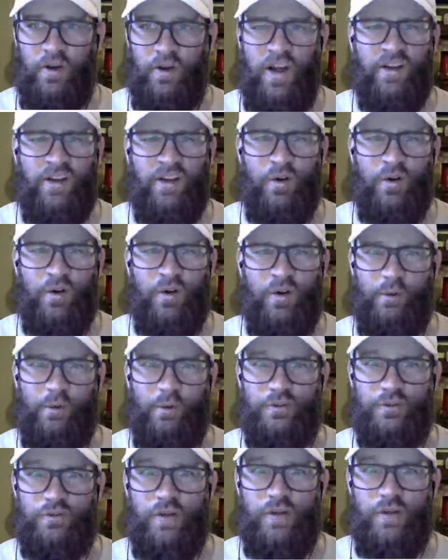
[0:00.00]
I don't know if
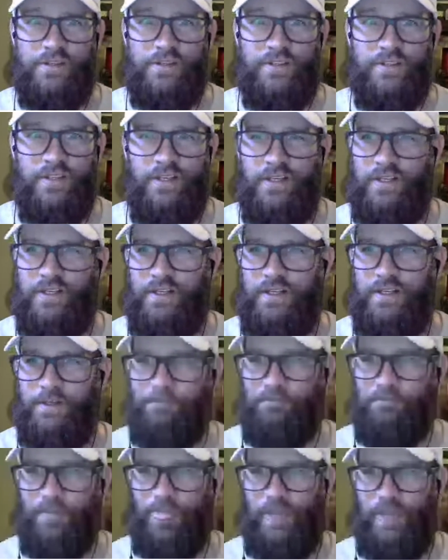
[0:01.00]
I would trust
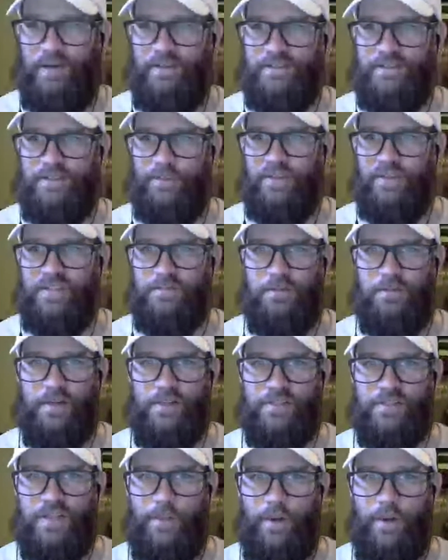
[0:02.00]
some of these
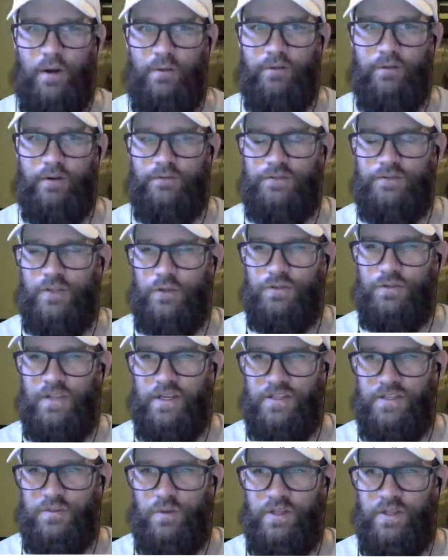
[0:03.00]
players coming over if Jose
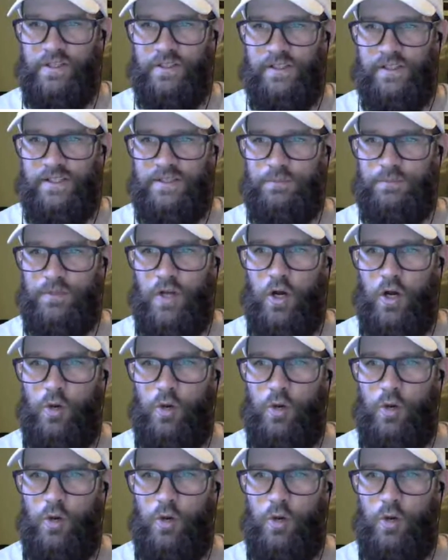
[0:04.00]
is willing to let them go.